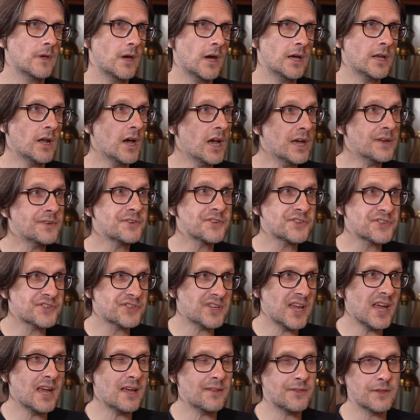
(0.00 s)
And I
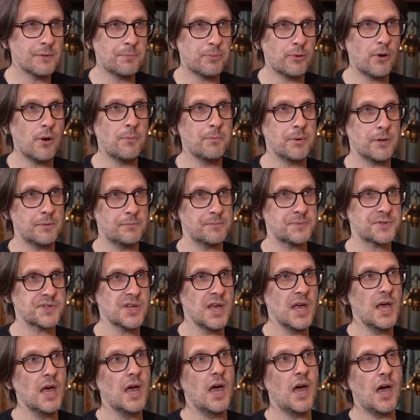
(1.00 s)
understand the problems.
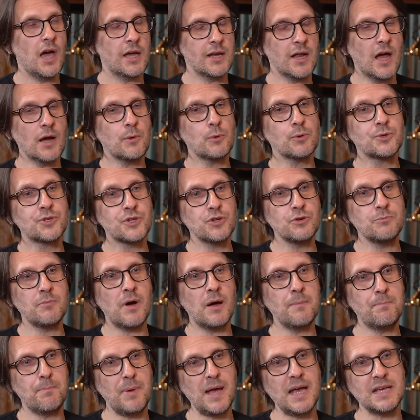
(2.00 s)
And I will do
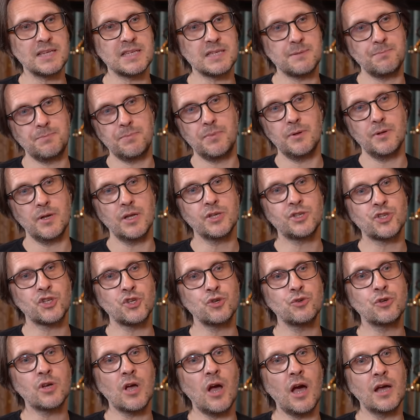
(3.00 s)
my best
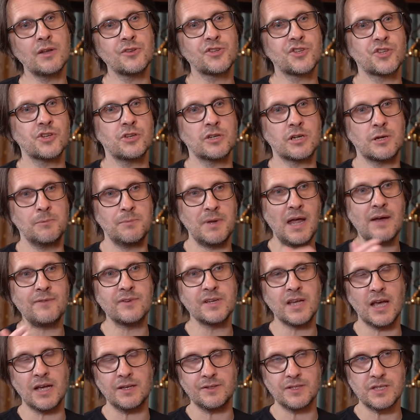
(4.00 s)
to kind of
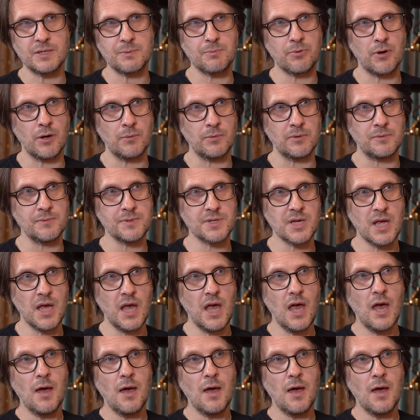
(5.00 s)
circumnavigate these problems